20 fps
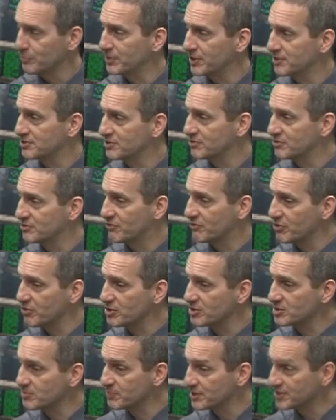because it was very
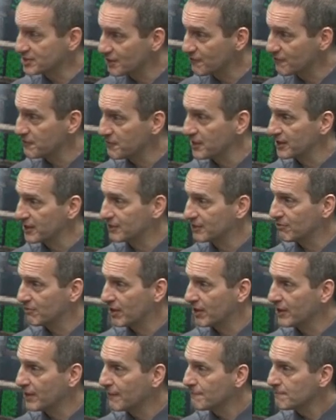specific,
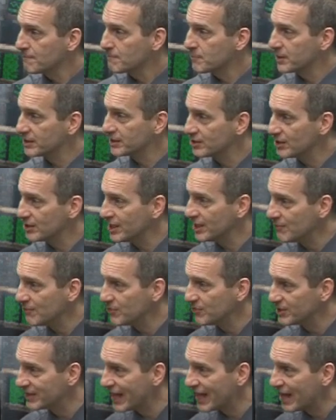right? But
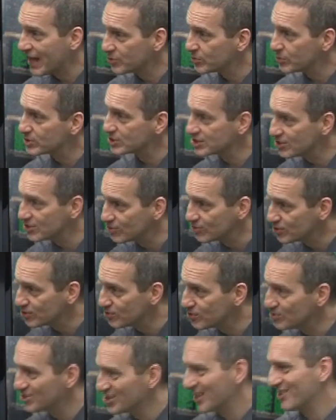even now, you were still
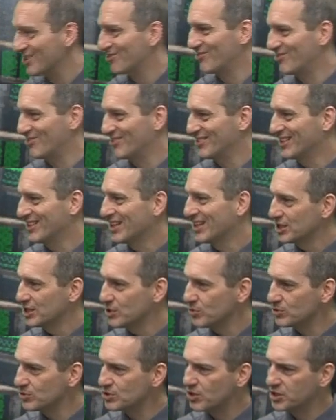too general.
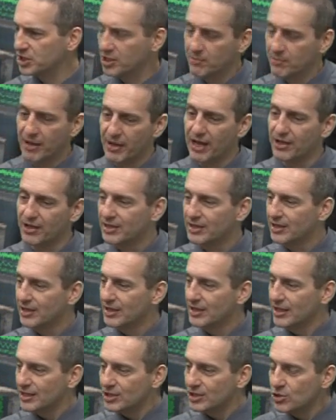You were talking about,
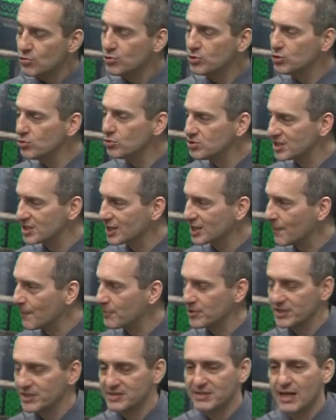you used a
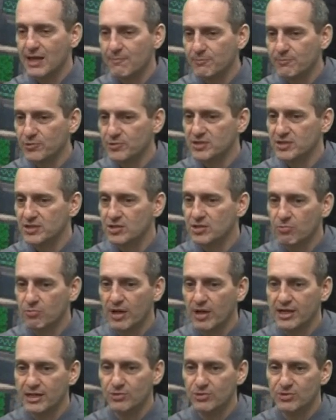couple examples in your
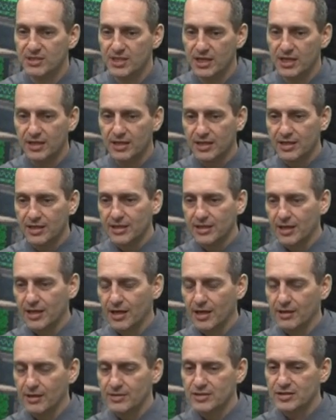writing. You said
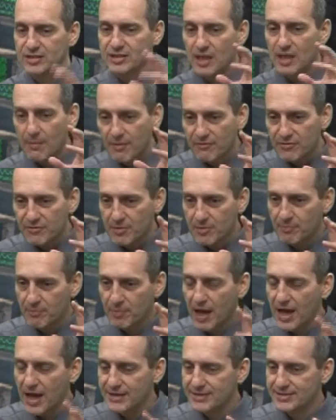some of the
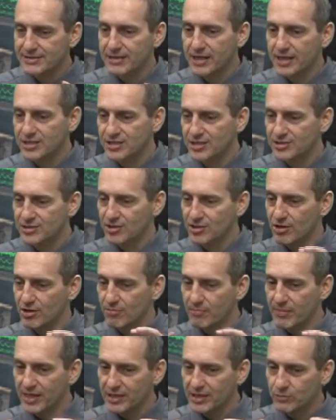box lunches are
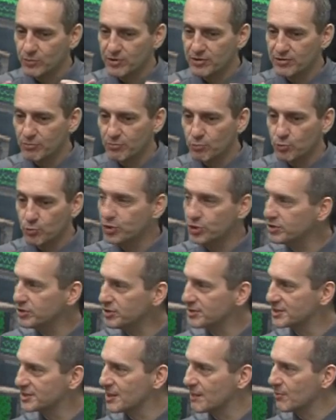made with wood,
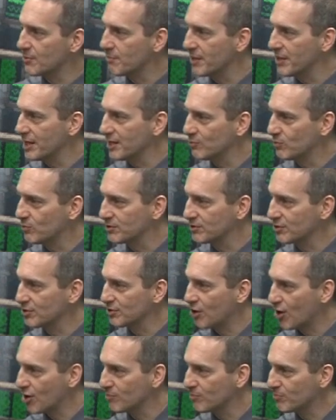some are made with
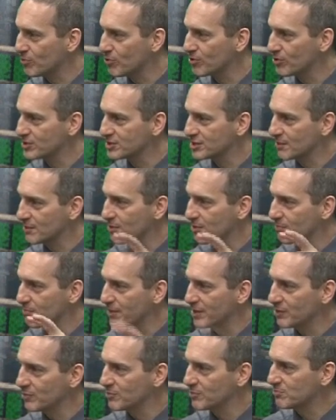cardboard, some are
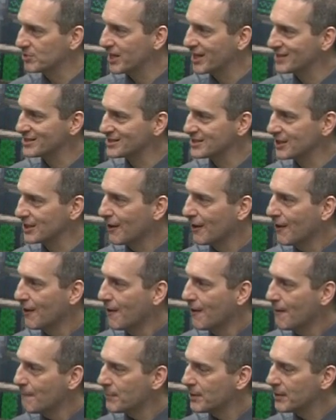made with plastic,
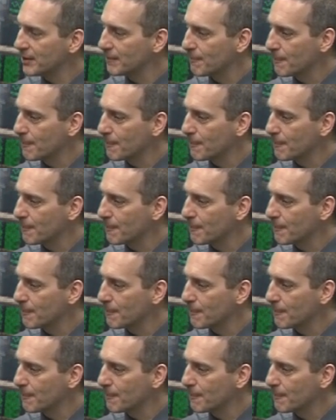but